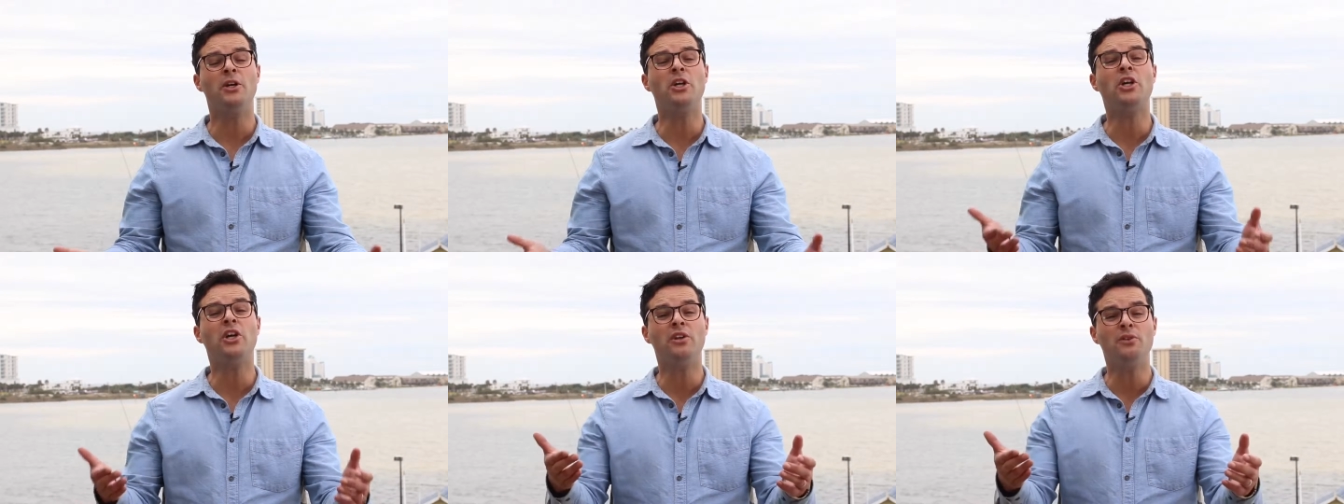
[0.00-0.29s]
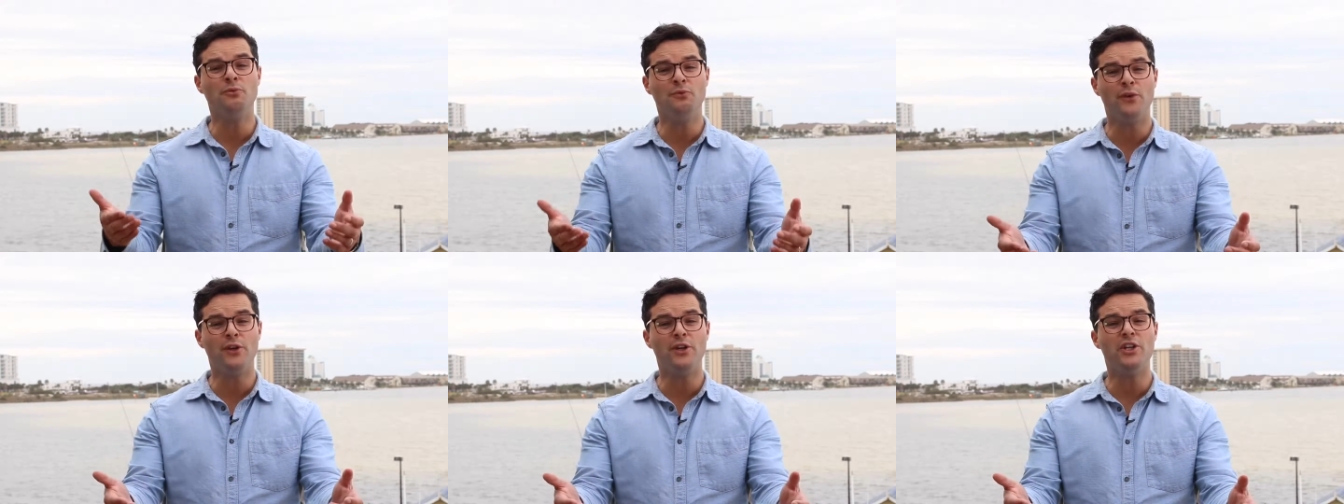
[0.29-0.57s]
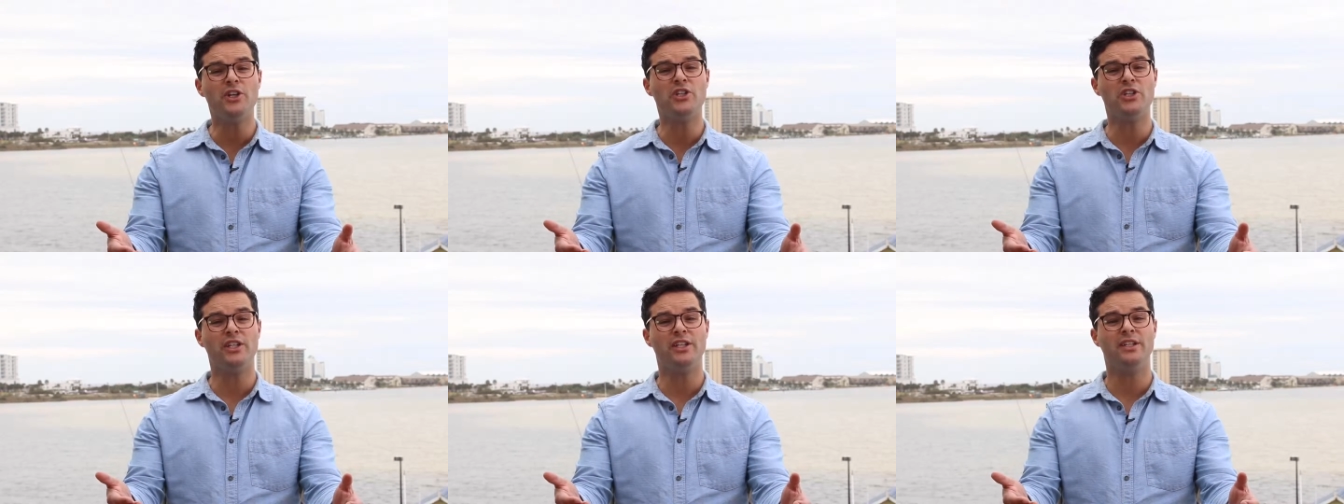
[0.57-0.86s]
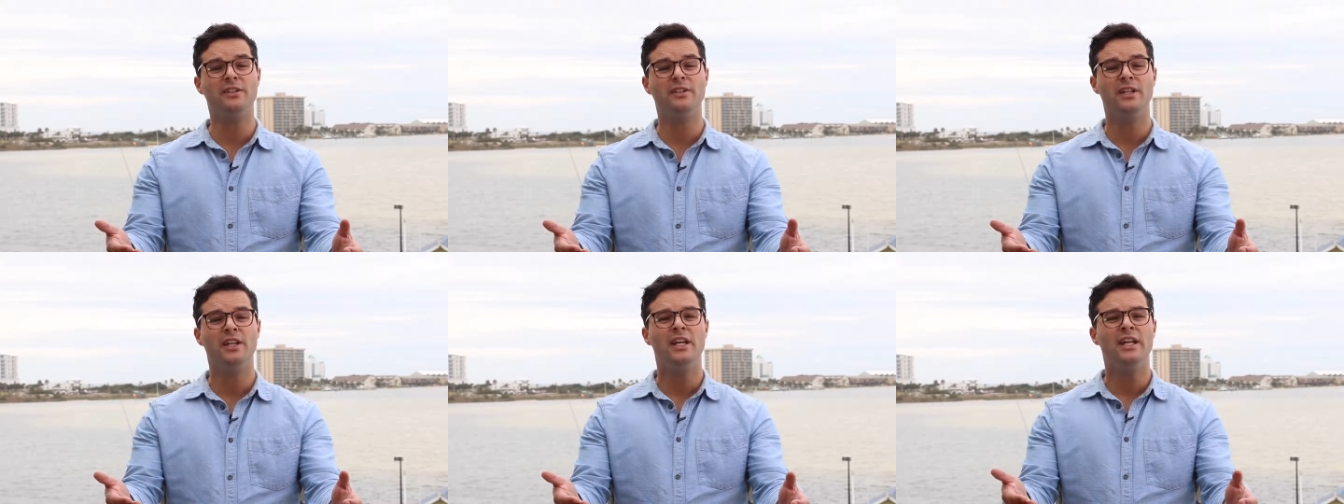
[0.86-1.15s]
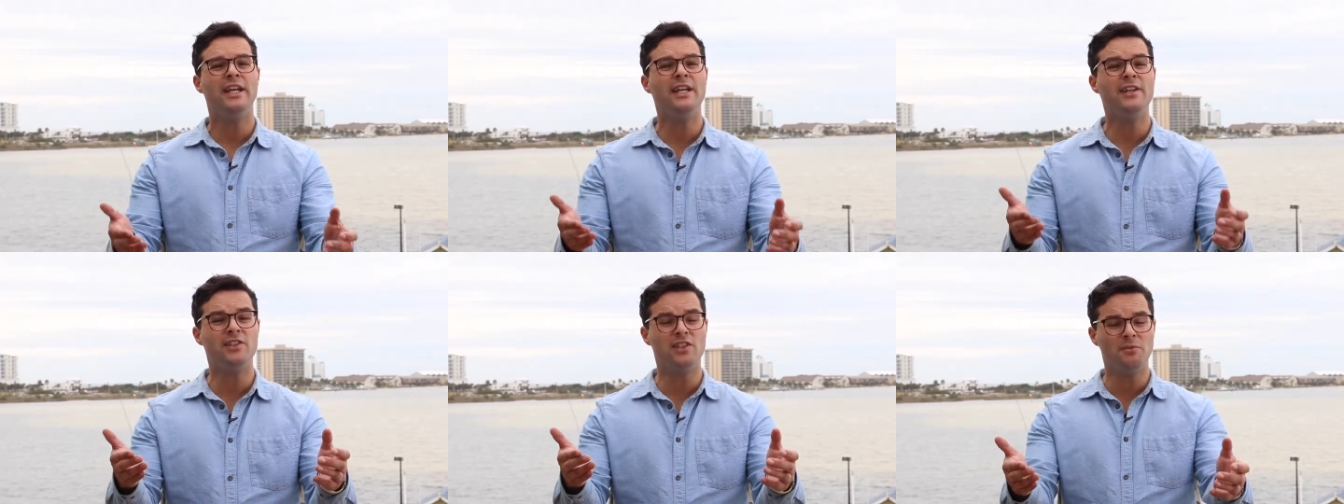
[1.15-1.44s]
But conversion
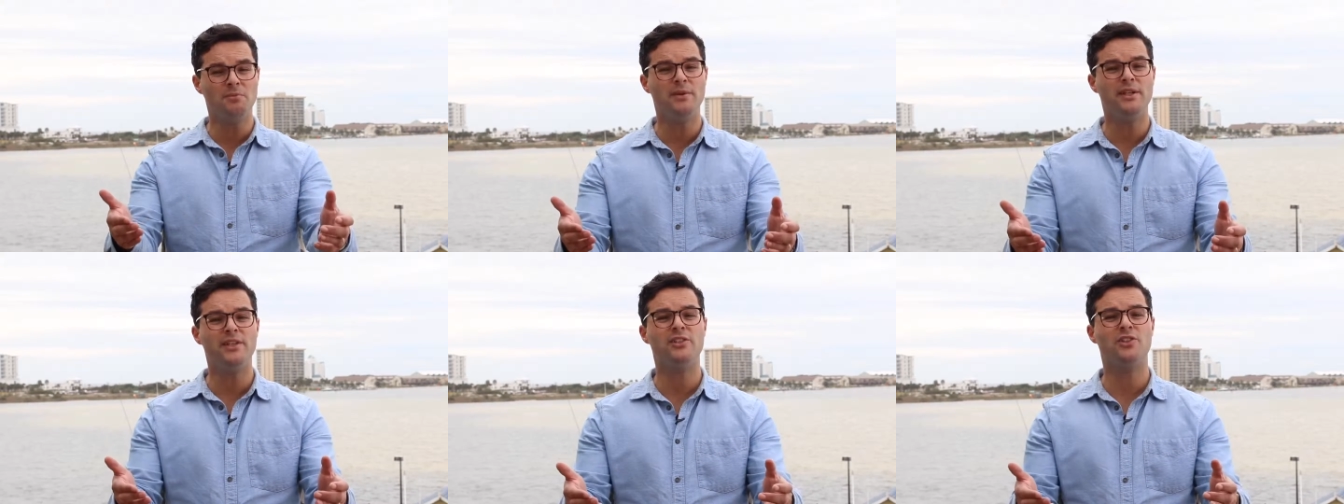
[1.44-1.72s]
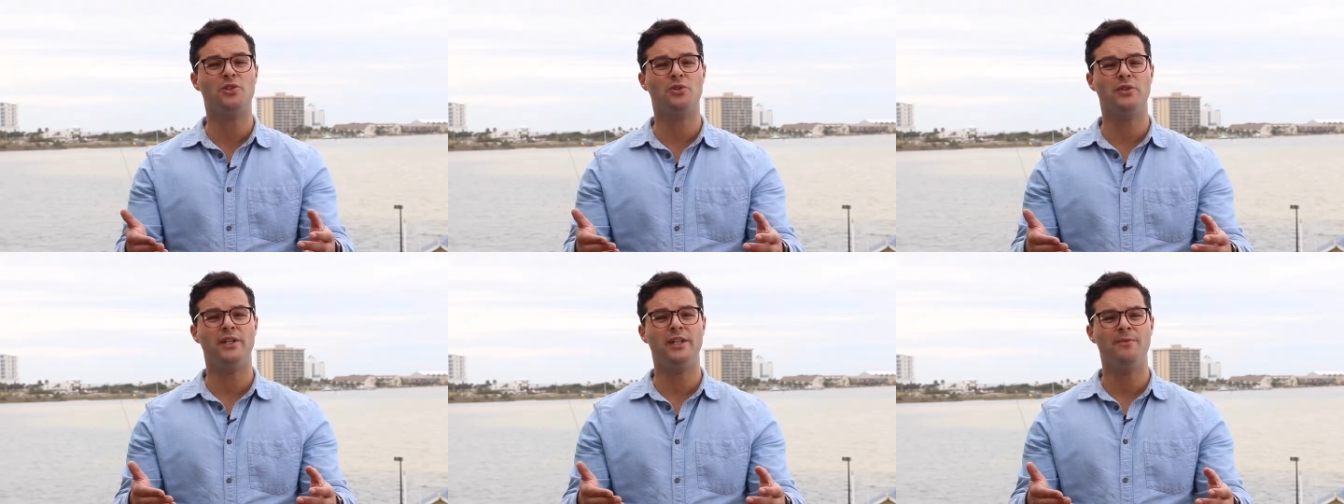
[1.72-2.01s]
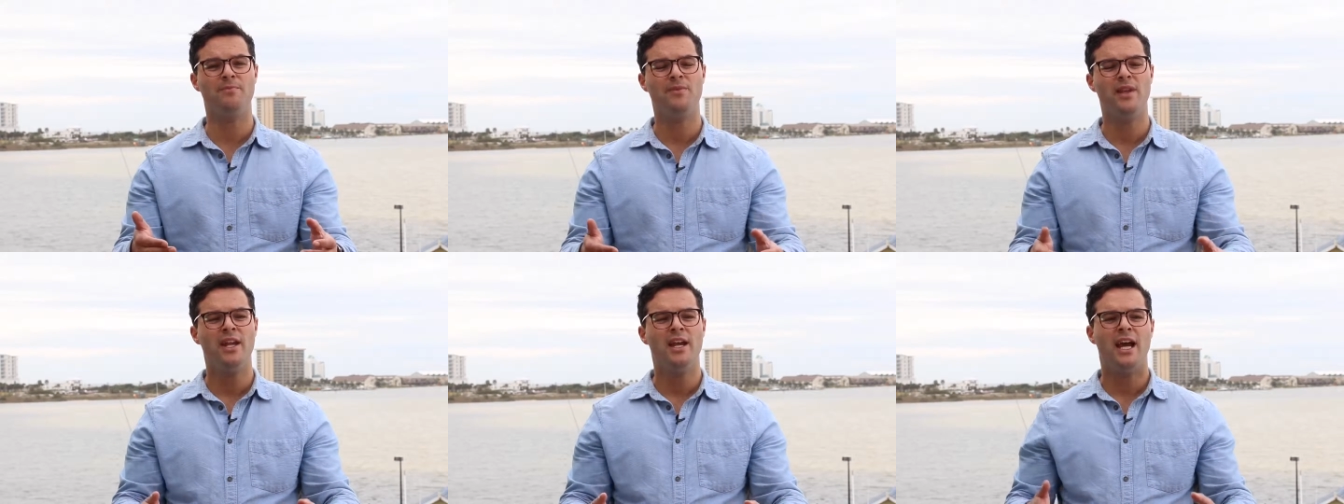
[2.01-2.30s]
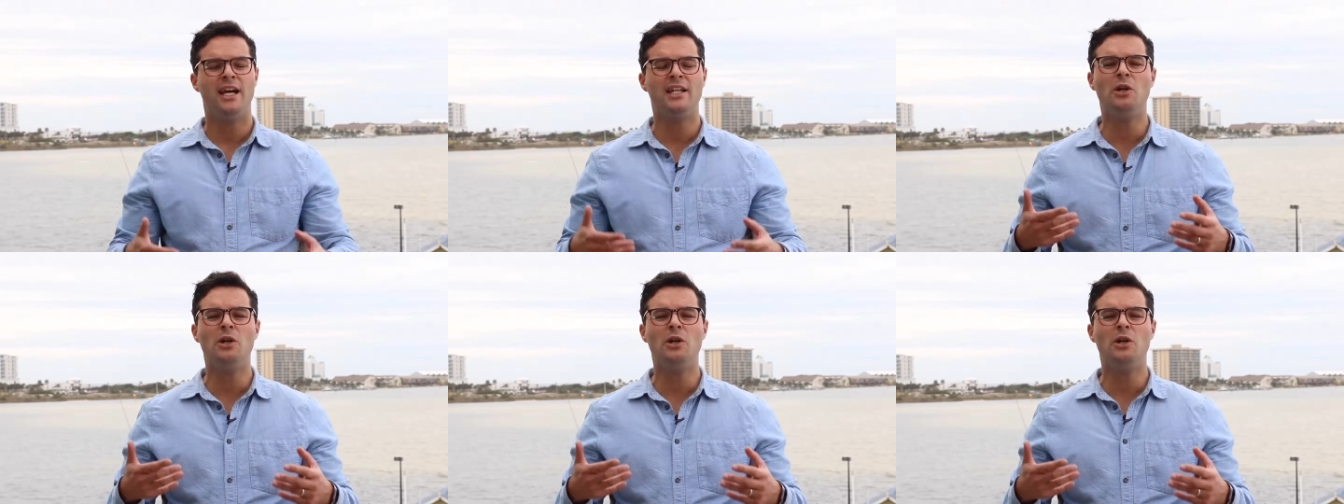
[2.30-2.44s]
is a mystery.